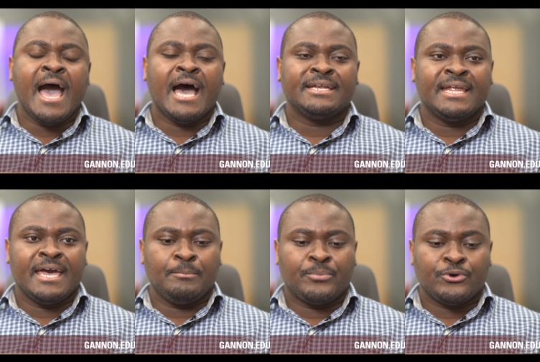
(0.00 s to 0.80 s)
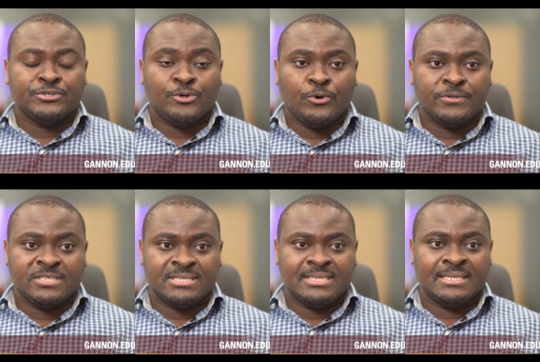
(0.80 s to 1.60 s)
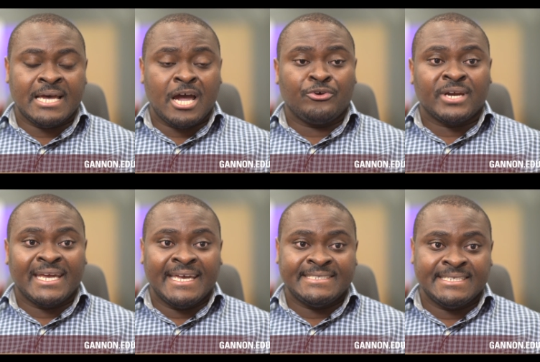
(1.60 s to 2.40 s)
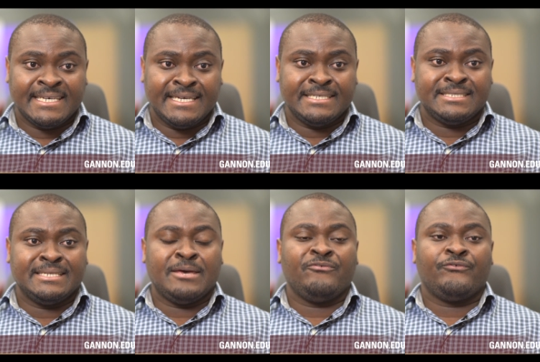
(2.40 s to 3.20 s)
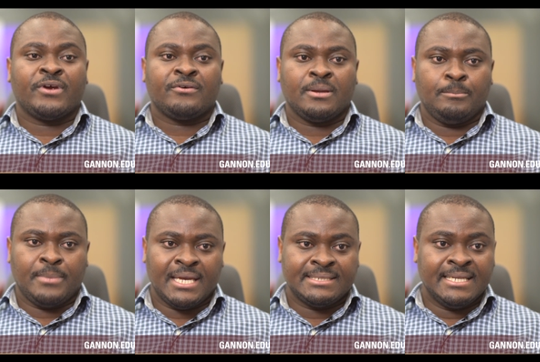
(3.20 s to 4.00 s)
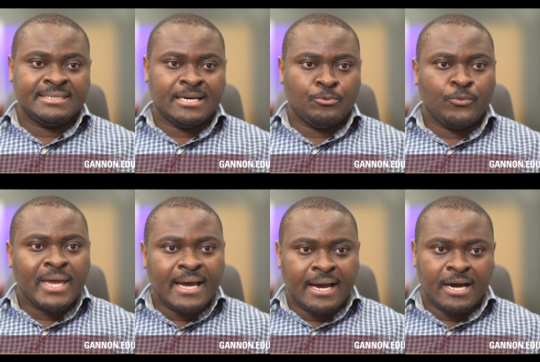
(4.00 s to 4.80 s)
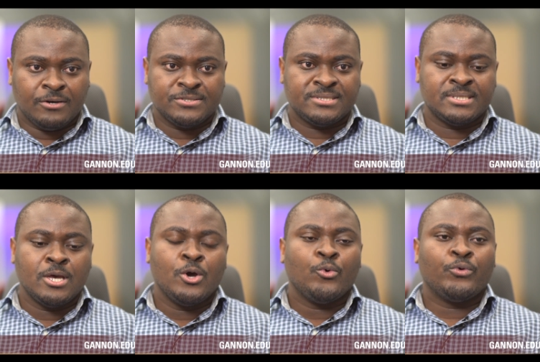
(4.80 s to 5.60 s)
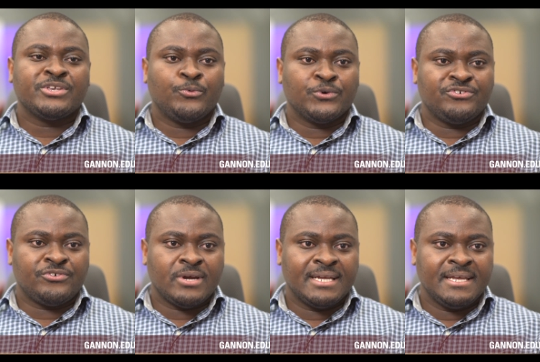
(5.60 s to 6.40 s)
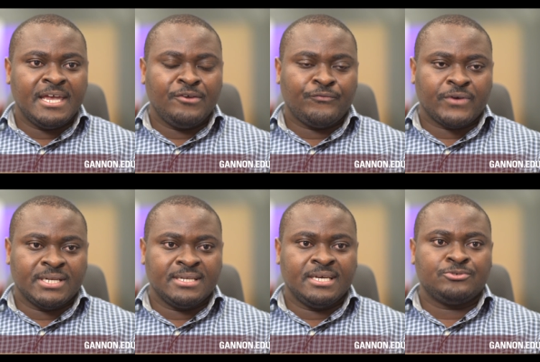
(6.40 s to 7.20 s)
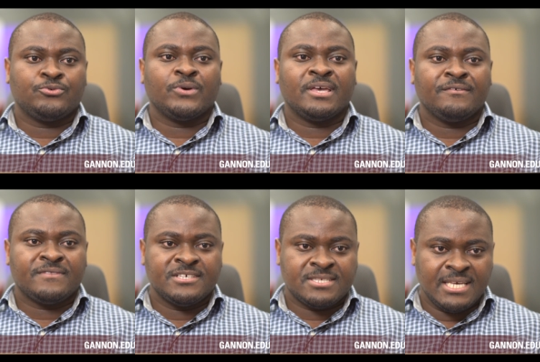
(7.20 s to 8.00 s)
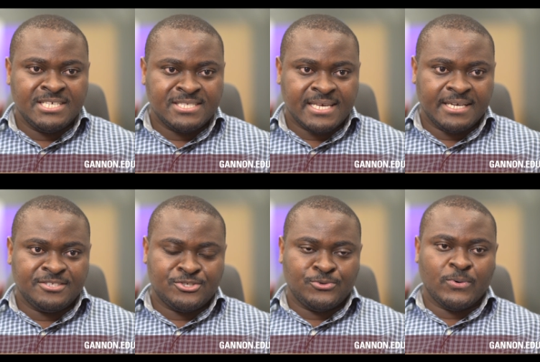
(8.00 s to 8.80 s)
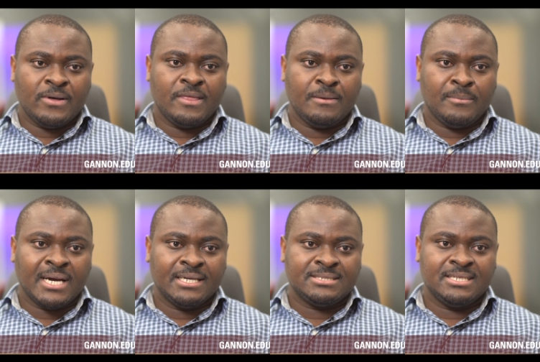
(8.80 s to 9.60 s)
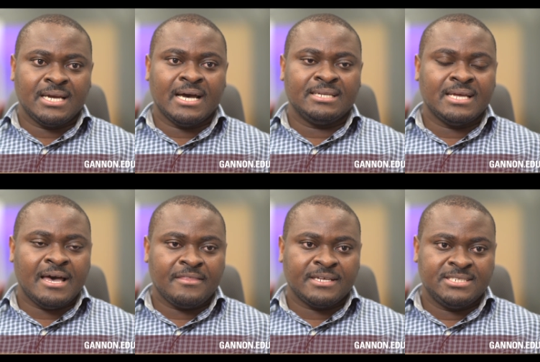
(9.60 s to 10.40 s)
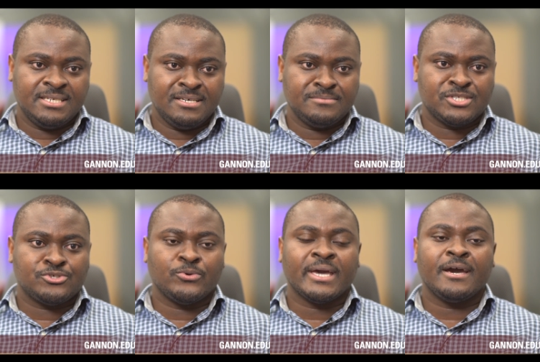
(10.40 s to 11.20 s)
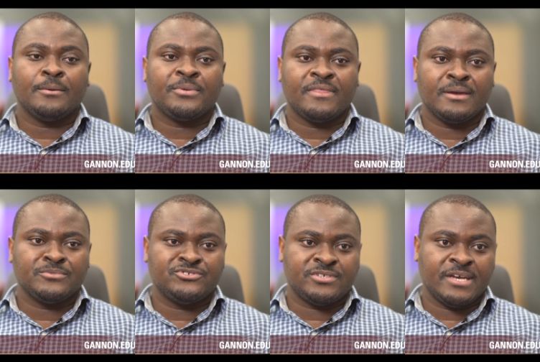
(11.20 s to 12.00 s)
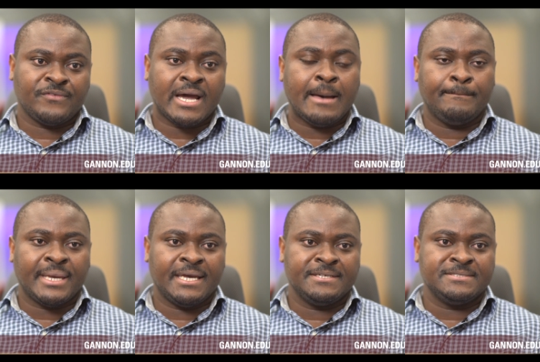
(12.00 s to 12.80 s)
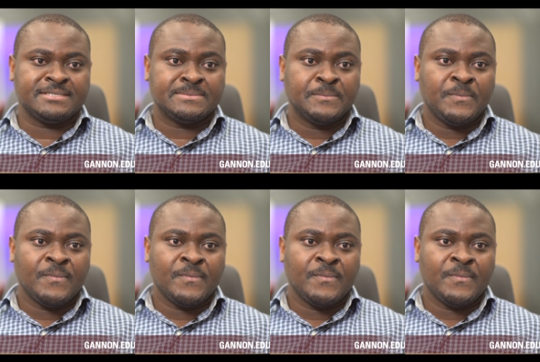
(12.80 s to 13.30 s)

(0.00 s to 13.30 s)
and i brought all this data aggregating it in a very big data warehouse which would run every day to give these insights to the marketing and other teams to help them drive campaigns